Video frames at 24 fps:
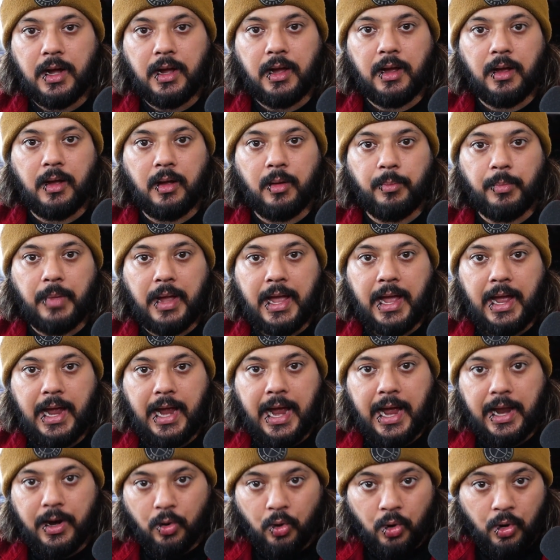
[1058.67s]

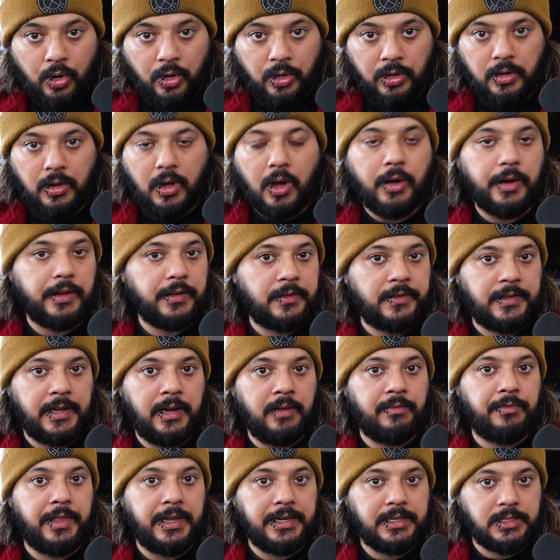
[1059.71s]
at all on a
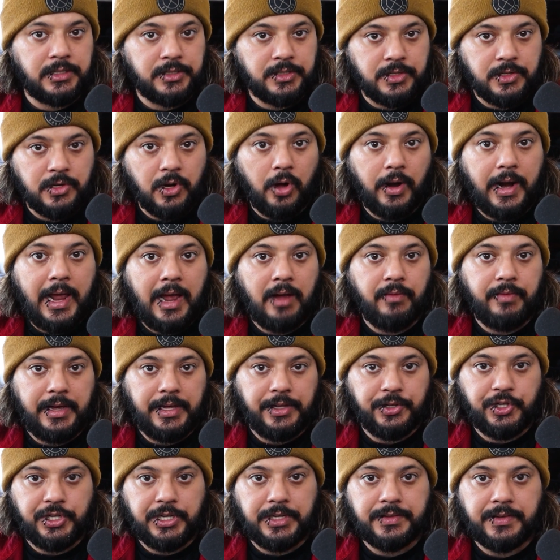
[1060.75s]
save that does not have
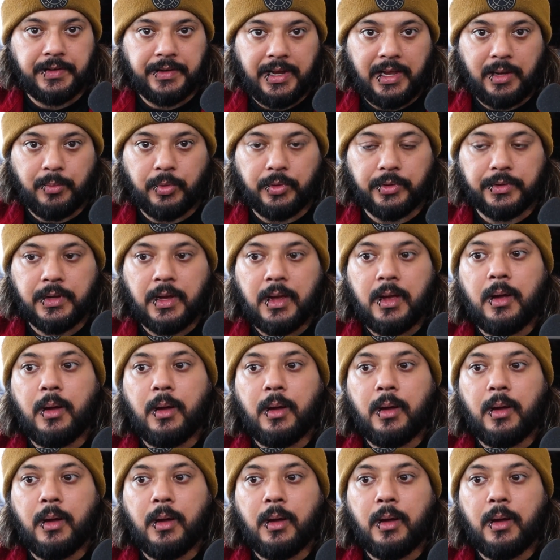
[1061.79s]
AGS enabled.